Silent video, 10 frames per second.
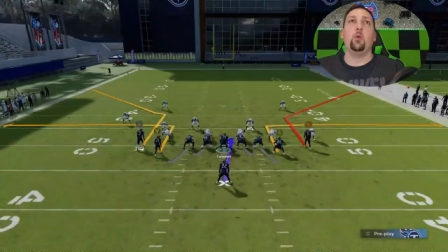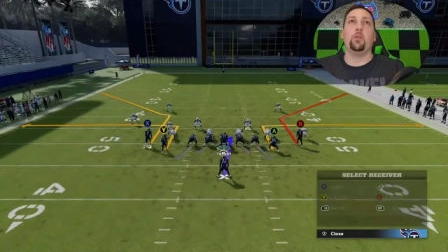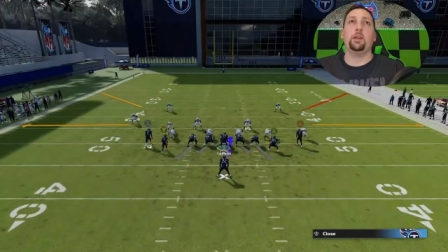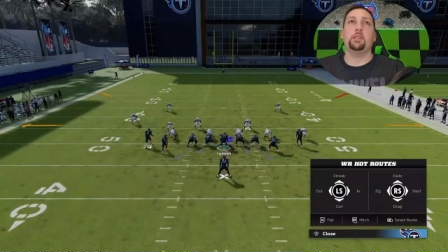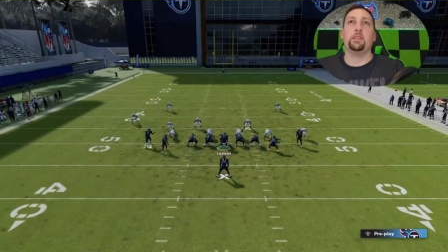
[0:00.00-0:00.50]

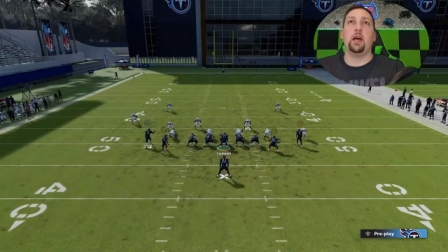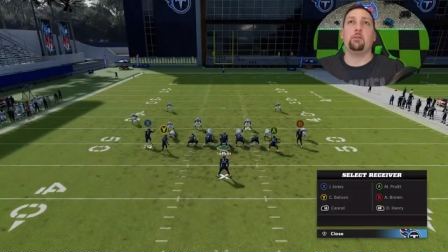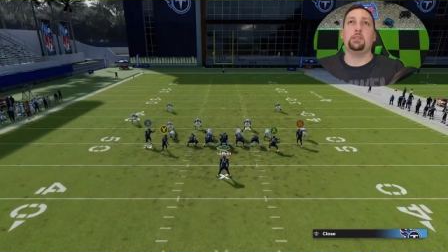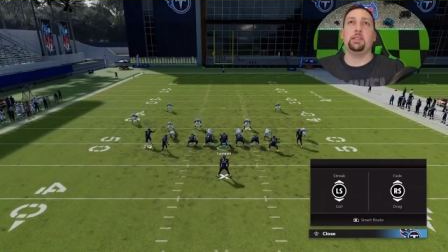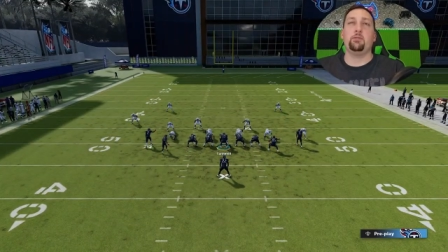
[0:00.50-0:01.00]
or this
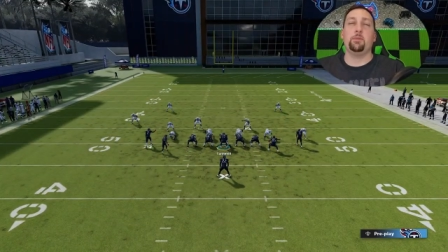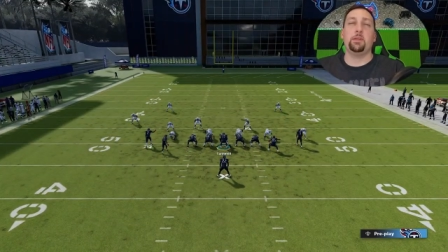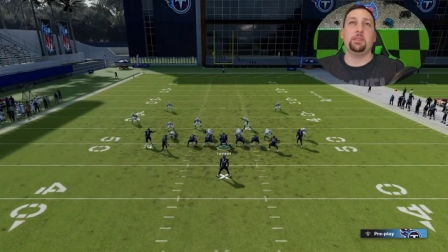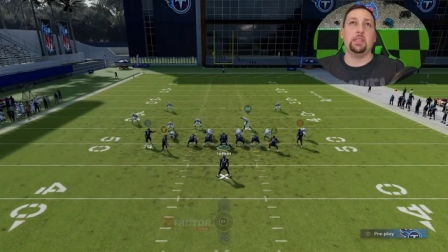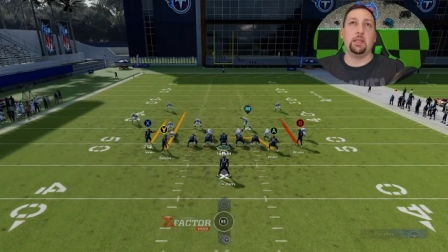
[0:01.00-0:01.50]
slot receiver
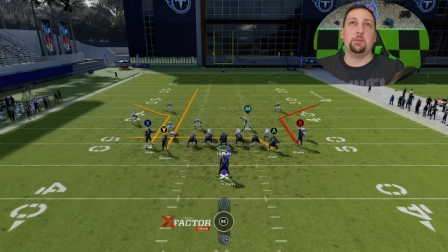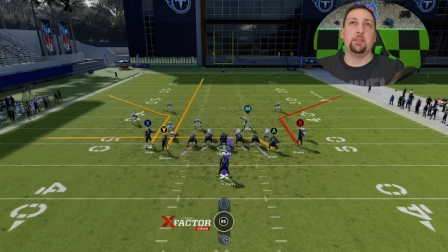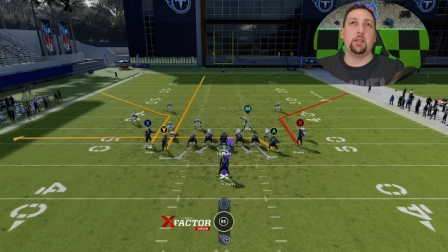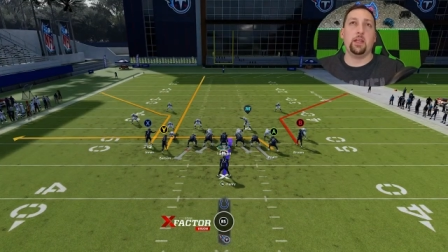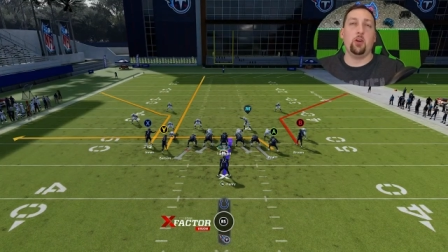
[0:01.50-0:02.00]
up the seam
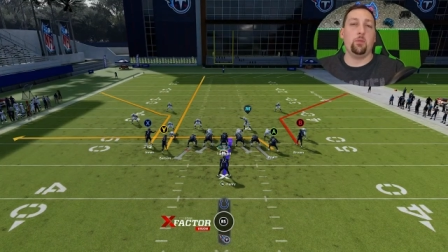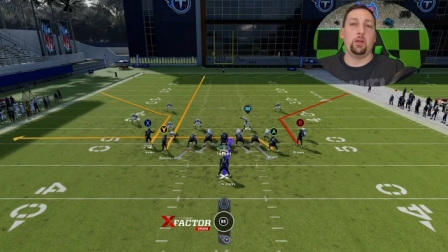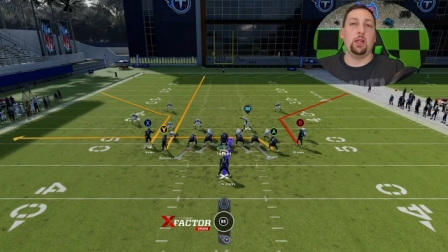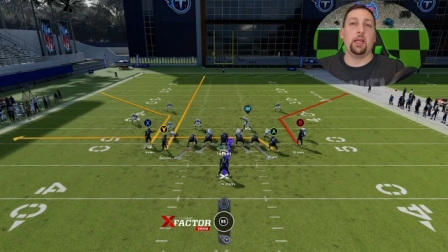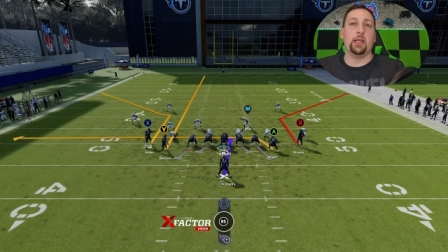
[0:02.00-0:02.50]
is going to get
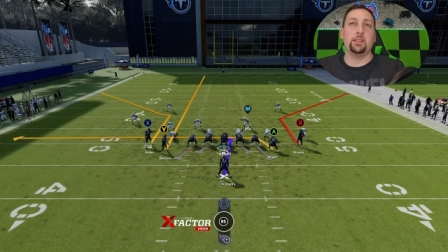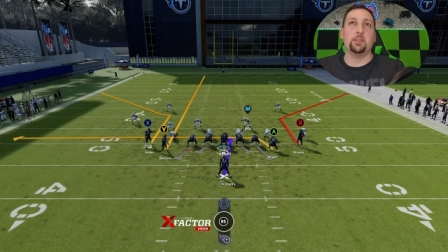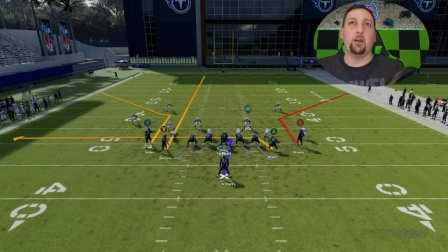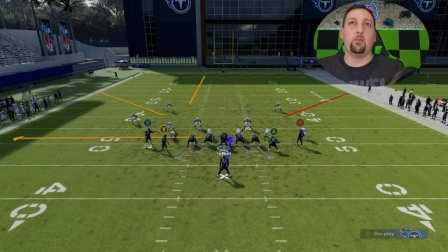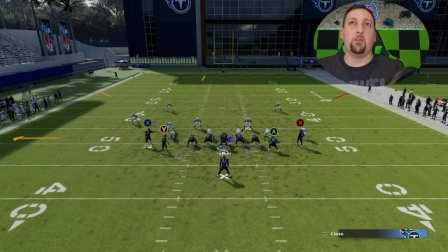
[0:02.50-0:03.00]
open a lot
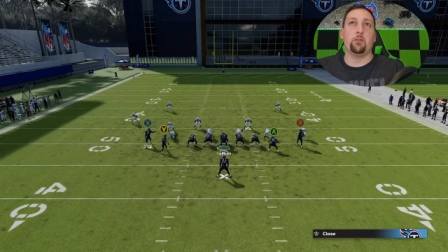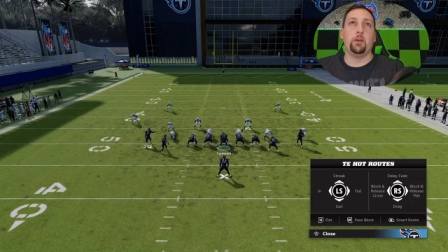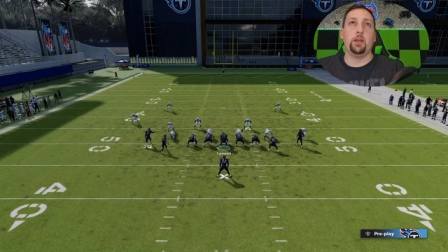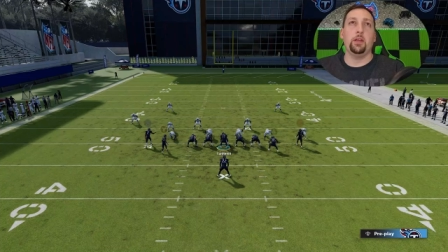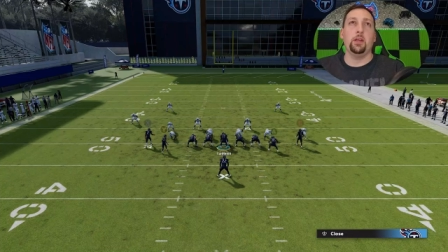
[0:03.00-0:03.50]
against cover
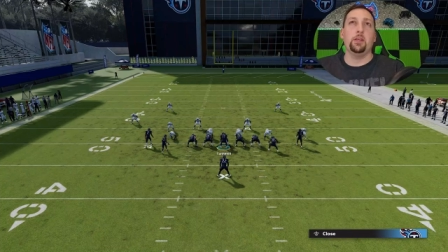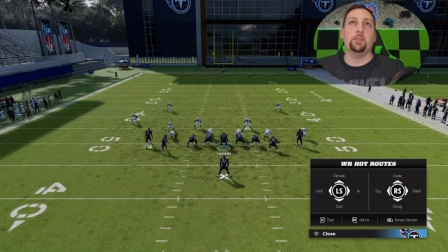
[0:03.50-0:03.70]
three.